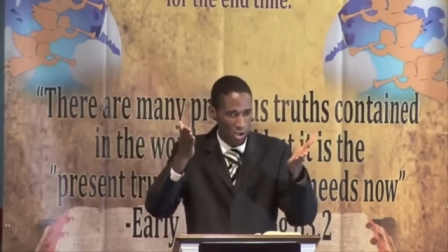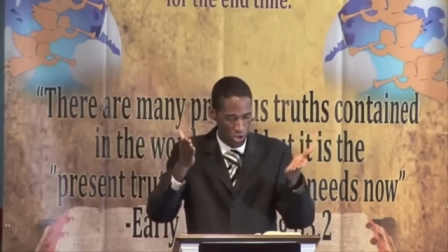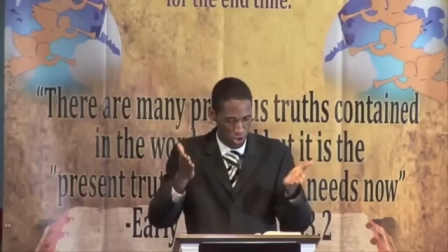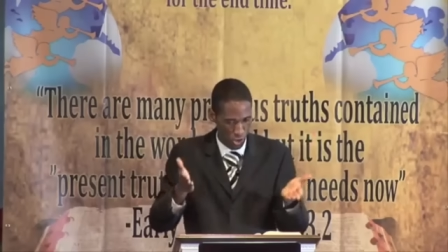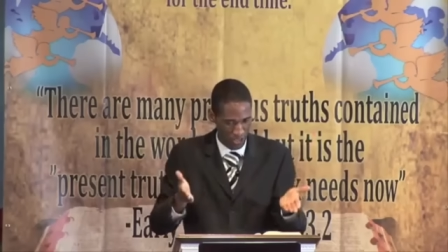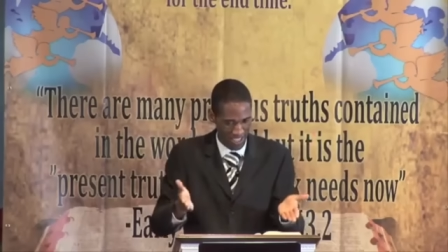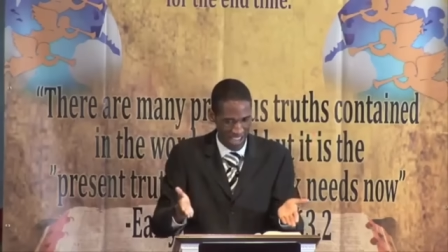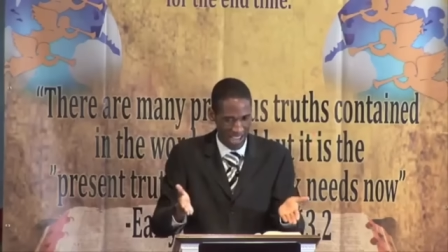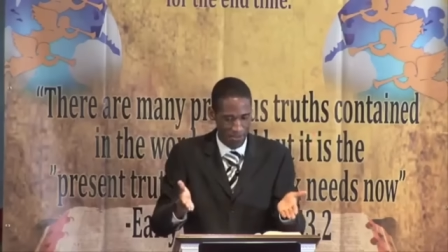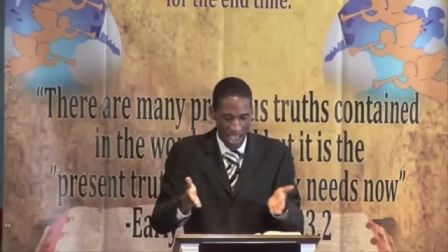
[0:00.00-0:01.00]
short
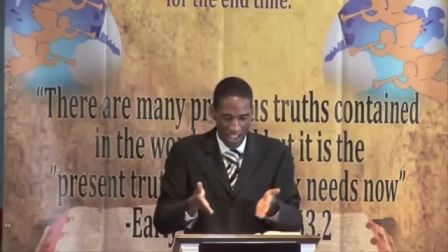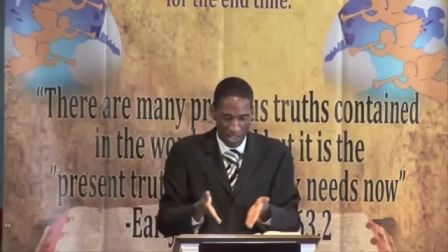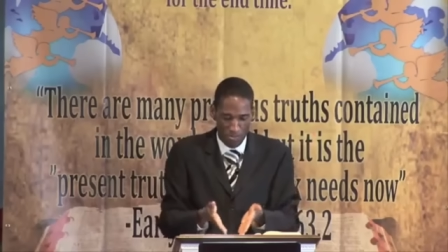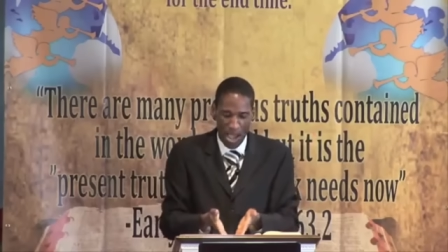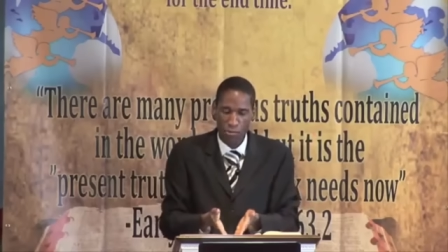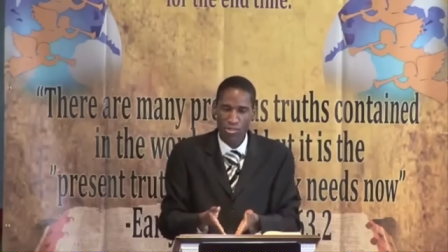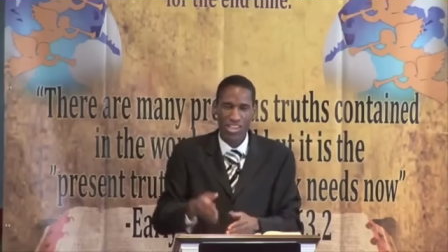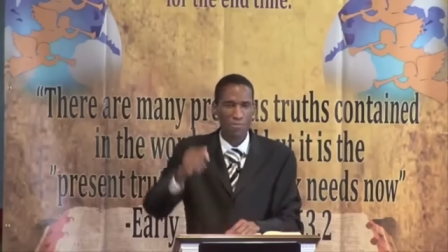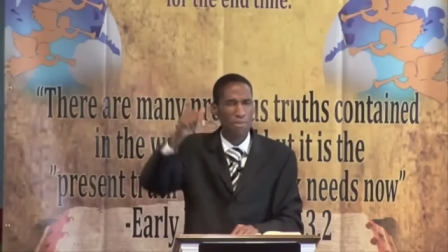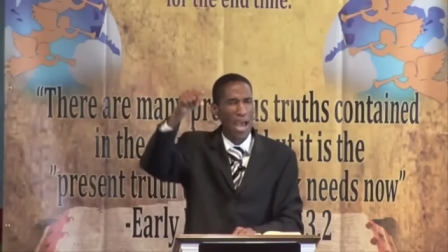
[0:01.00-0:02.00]
time. And the Bible
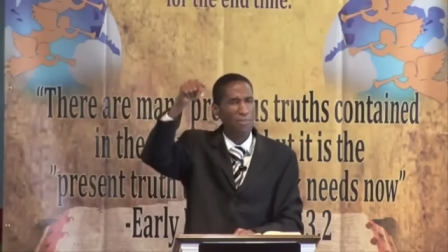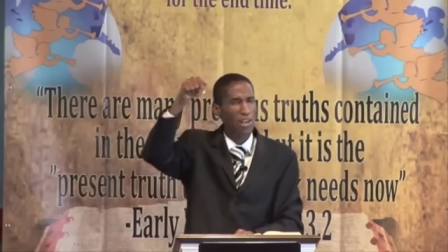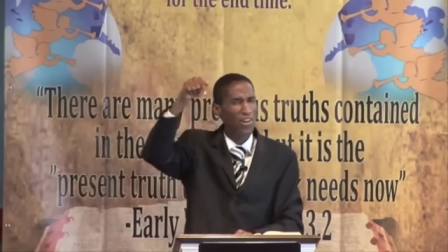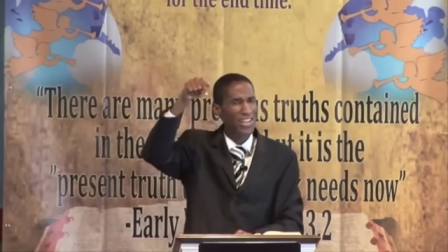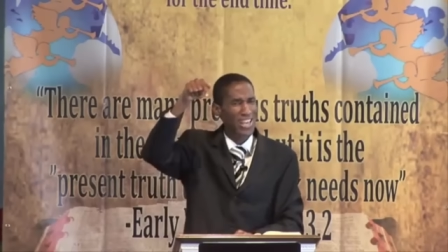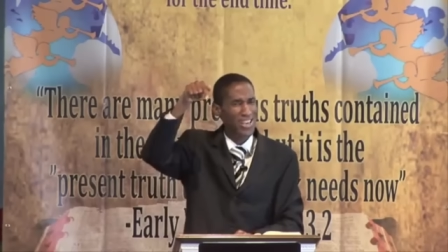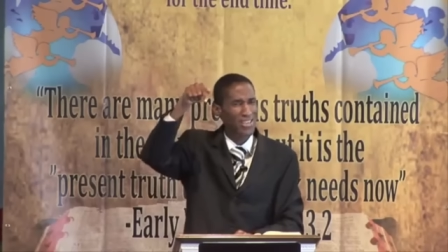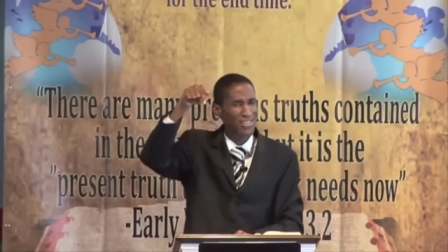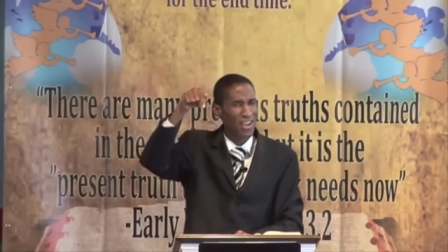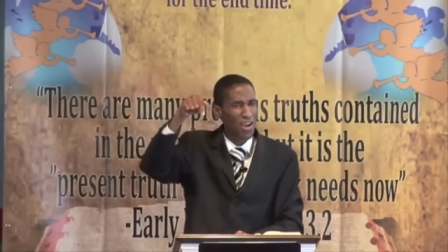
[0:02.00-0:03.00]
says Babylon
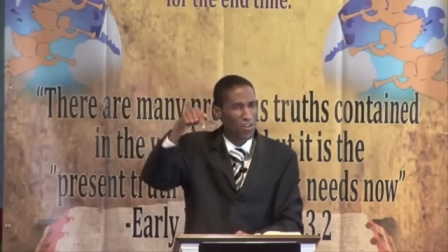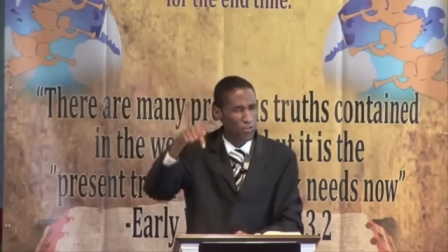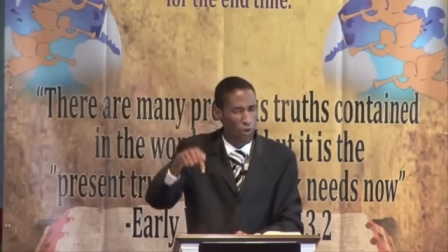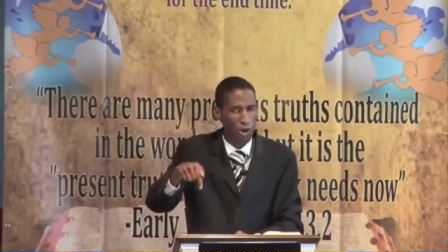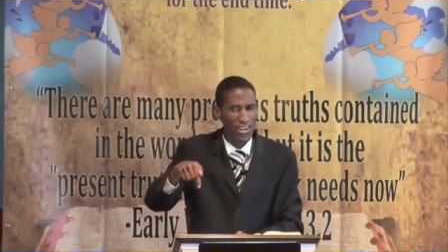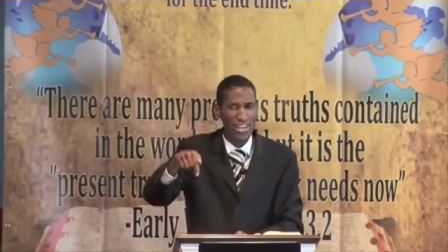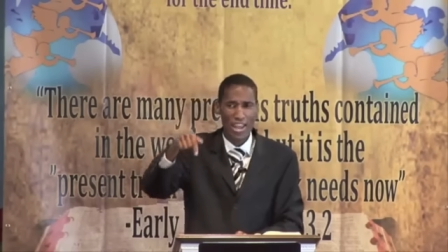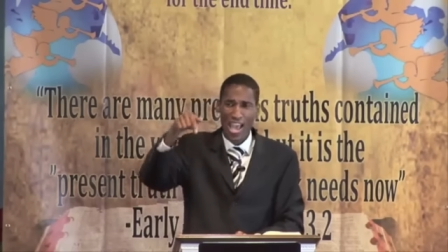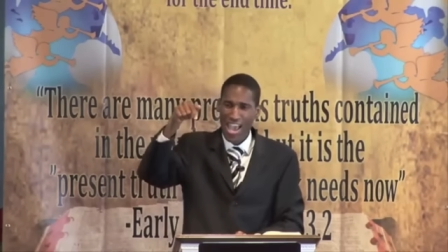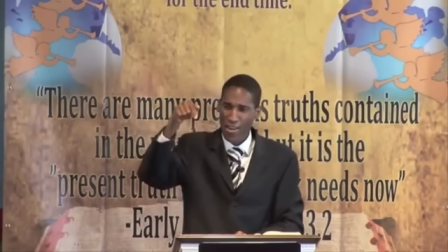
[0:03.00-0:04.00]
is fallen
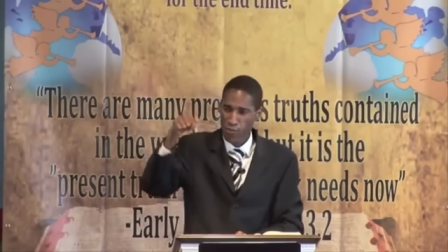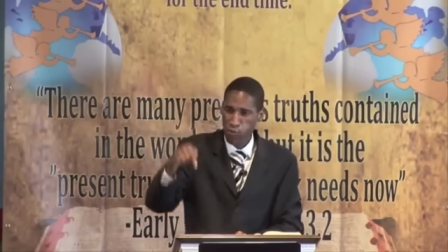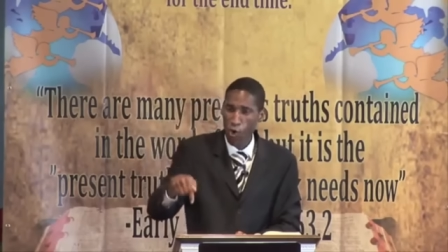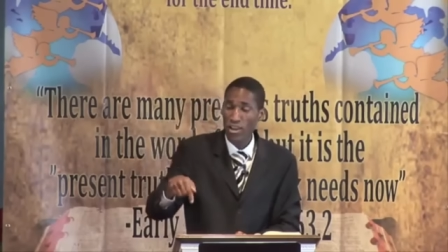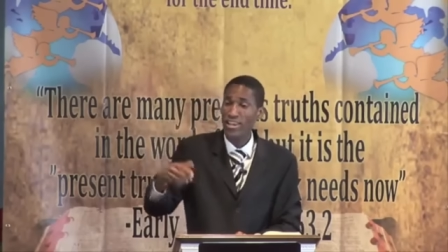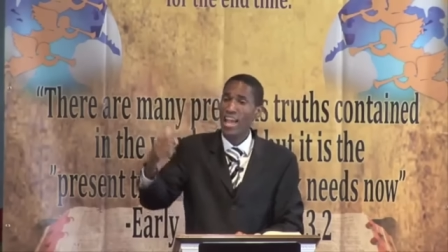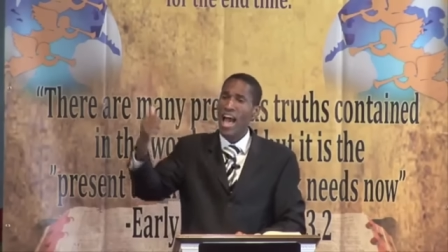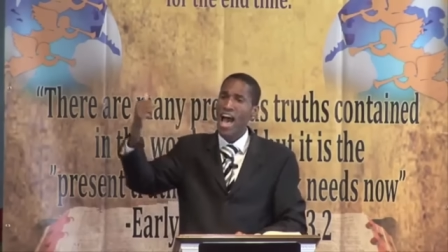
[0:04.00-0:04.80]
and fallen.